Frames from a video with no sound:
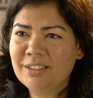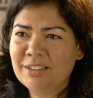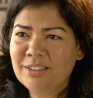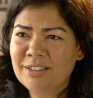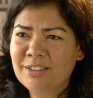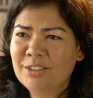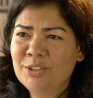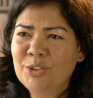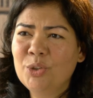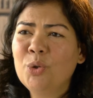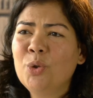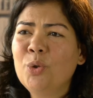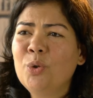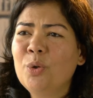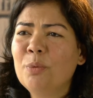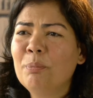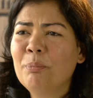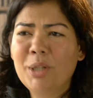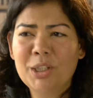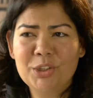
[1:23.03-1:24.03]
so
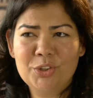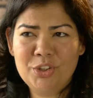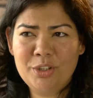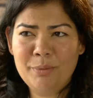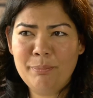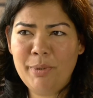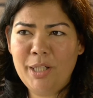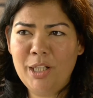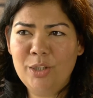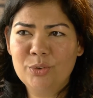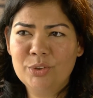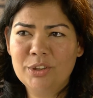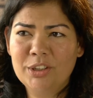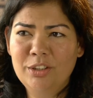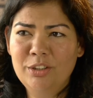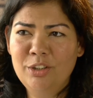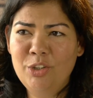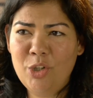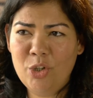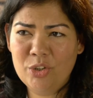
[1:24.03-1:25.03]
much about
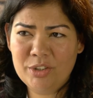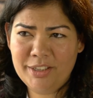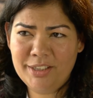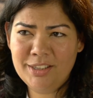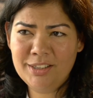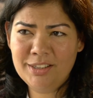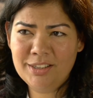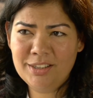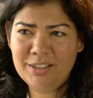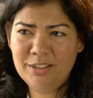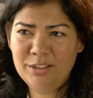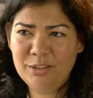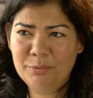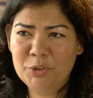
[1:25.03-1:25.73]
losses,